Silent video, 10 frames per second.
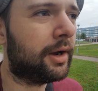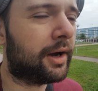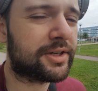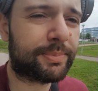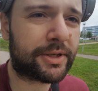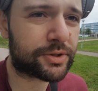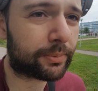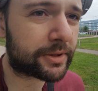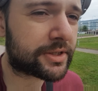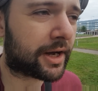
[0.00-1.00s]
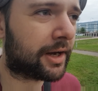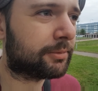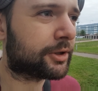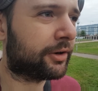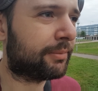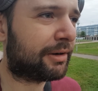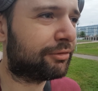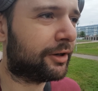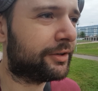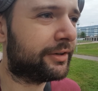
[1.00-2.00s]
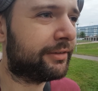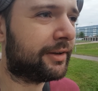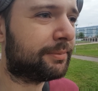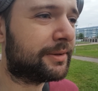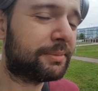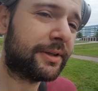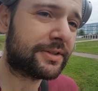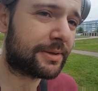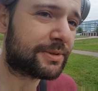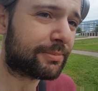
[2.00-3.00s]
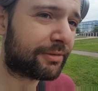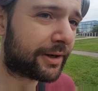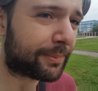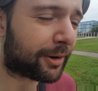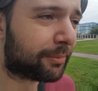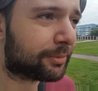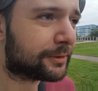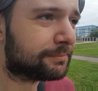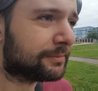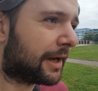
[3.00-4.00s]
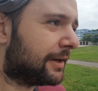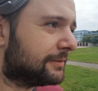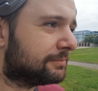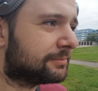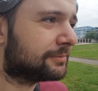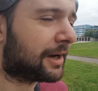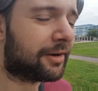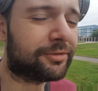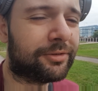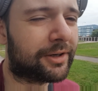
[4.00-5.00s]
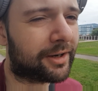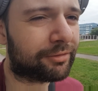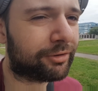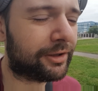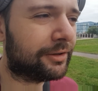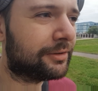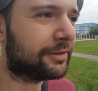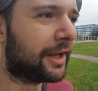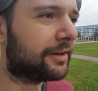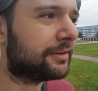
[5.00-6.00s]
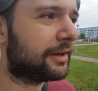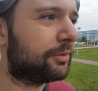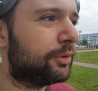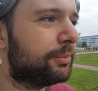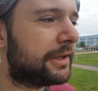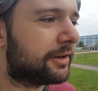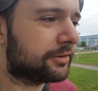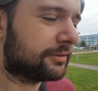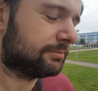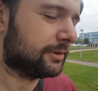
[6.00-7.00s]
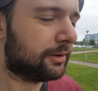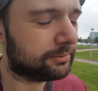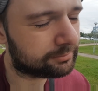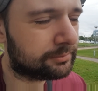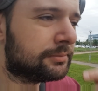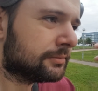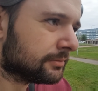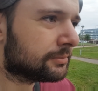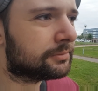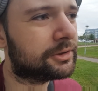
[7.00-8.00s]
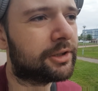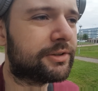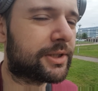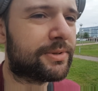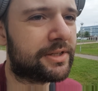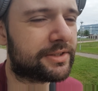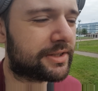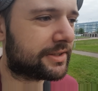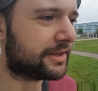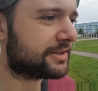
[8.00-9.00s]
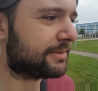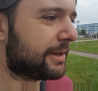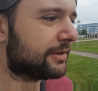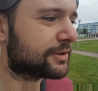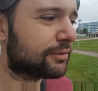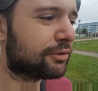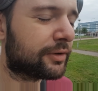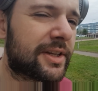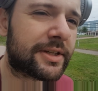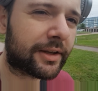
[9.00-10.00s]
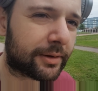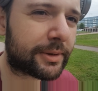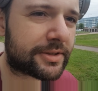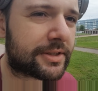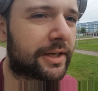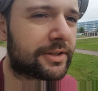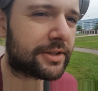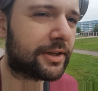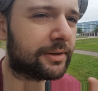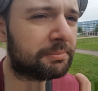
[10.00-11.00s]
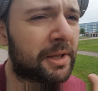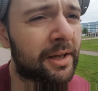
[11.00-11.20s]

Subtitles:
I spend so much time talking about front-end development, but it seems to be very popular. And I kind of figure that it would be because, you know, JavaScript, CSS, and HTML, and so forth is a little bit sexier.